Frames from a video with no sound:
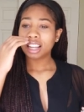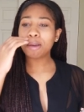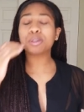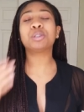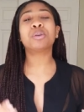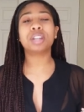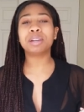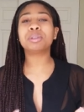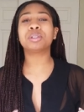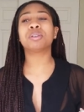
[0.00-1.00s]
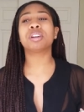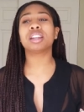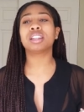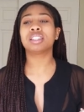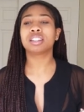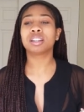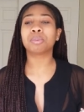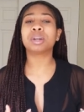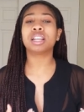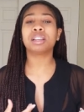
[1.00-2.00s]
He was doing. He was doing
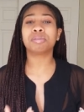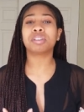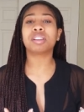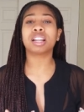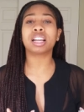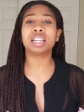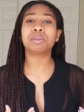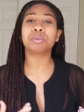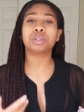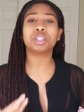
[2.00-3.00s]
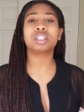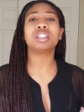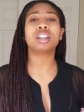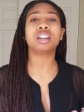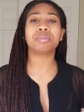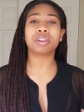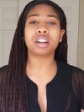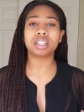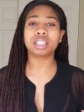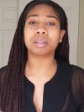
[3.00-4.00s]
what he felt like he should have done for
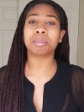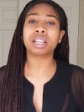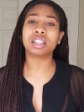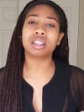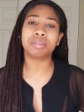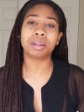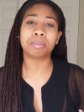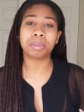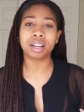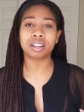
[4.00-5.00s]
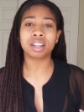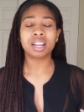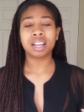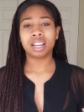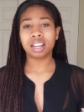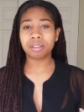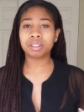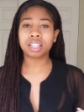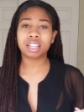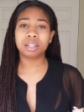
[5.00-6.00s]
her to make the event better.
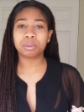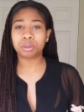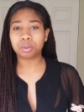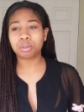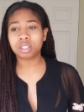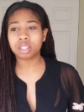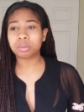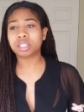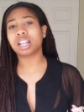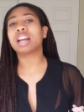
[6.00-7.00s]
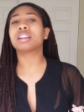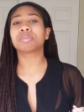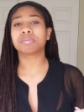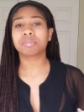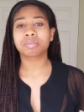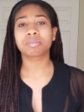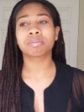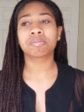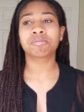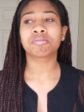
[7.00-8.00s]
Everything he was doing, it was like
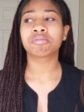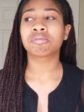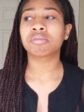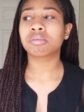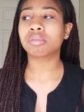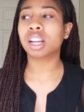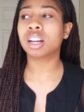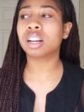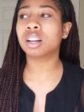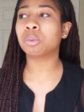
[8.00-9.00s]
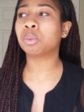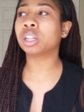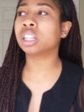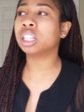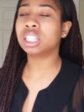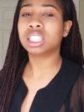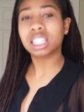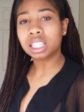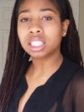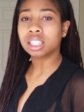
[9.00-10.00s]
uh with good
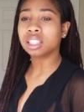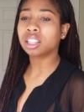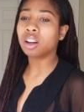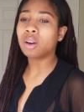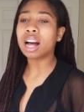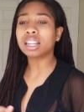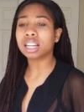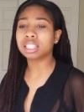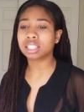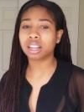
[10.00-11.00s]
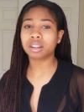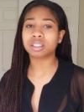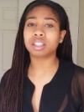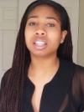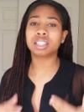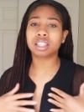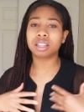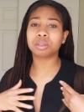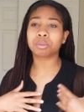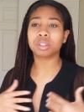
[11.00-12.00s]
intention. So I like his character. He
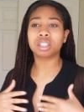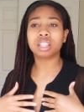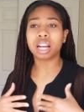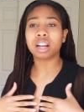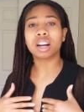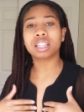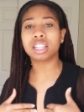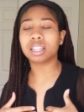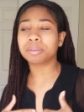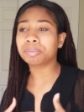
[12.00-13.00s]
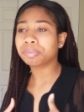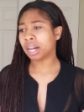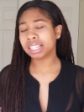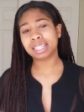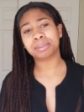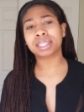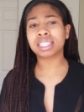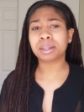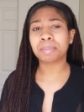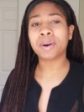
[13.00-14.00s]
seems really like authentic. Molly comes
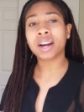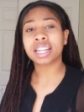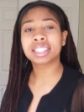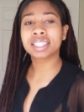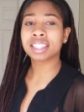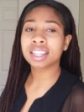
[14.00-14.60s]
into the party,